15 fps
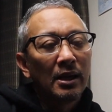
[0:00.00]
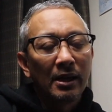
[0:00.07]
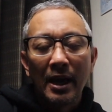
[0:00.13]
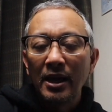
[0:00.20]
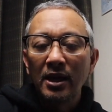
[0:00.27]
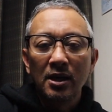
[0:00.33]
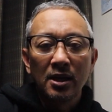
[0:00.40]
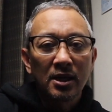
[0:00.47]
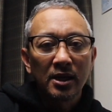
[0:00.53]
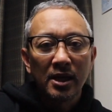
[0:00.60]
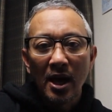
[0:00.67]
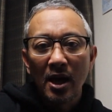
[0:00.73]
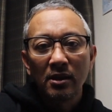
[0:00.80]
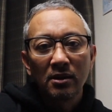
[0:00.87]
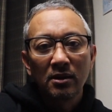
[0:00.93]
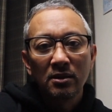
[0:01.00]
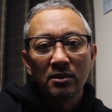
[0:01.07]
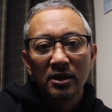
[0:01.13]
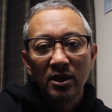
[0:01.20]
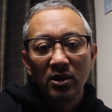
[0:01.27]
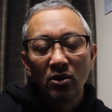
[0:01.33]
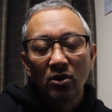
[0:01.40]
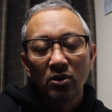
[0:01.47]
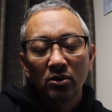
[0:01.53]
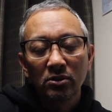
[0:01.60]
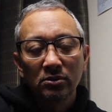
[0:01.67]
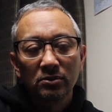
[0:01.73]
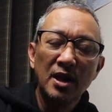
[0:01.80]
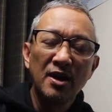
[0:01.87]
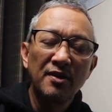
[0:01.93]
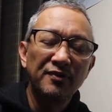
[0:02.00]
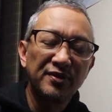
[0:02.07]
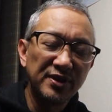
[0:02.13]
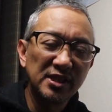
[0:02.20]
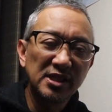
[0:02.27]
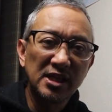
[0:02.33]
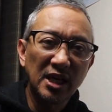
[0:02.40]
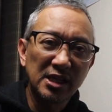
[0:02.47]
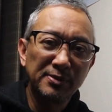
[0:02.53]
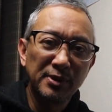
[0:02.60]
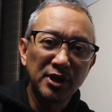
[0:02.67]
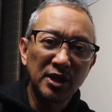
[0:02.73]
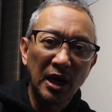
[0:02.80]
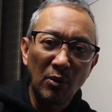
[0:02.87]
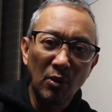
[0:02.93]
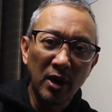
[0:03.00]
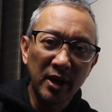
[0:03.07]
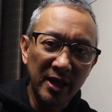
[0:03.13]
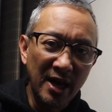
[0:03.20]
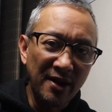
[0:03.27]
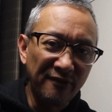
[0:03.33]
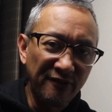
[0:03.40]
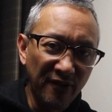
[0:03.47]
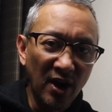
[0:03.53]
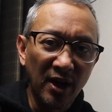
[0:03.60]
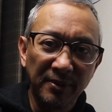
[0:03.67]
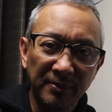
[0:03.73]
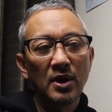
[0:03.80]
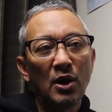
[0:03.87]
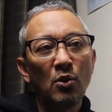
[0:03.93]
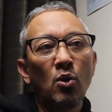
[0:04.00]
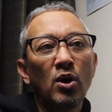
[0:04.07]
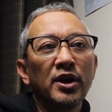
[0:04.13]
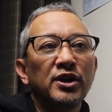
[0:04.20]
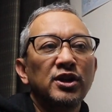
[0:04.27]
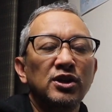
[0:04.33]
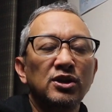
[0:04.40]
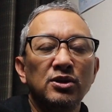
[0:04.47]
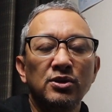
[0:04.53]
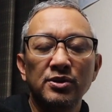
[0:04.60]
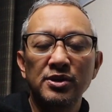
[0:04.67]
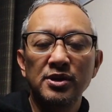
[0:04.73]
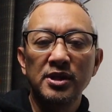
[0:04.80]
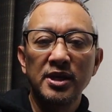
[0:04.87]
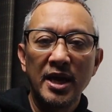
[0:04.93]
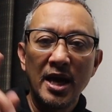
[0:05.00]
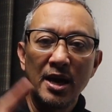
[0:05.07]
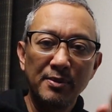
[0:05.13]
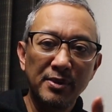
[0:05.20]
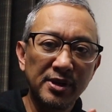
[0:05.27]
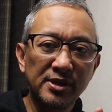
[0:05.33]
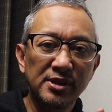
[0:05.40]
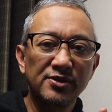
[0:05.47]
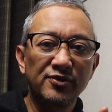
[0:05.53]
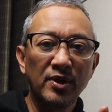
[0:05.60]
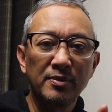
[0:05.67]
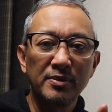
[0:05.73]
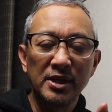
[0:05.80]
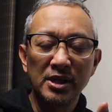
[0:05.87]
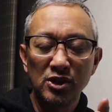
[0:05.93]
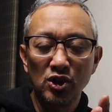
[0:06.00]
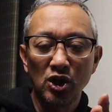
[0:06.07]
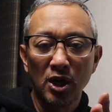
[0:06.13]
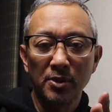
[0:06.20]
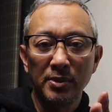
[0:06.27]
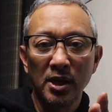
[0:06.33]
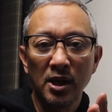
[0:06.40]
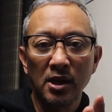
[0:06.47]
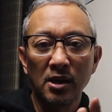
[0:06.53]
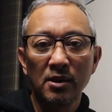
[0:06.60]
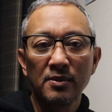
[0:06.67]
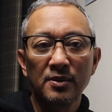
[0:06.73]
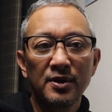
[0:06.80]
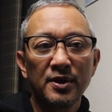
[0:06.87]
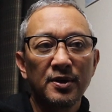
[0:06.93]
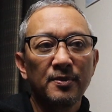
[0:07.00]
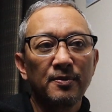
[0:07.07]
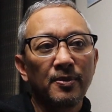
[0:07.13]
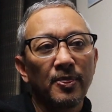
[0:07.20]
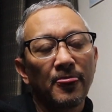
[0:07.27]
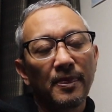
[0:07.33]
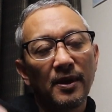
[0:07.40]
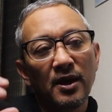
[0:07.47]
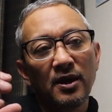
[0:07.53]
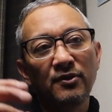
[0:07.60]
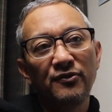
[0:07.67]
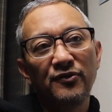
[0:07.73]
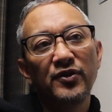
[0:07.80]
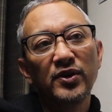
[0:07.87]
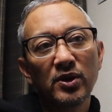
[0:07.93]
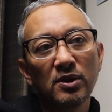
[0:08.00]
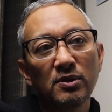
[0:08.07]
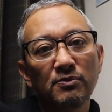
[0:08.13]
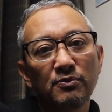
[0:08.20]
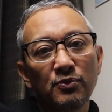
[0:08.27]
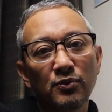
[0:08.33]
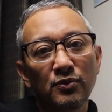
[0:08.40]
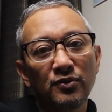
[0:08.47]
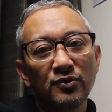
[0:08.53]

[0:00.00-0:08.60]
Leica, Canon, Nikon. For this exhibition, I wanted to have fun. I wanted to use cameras from East Germany and film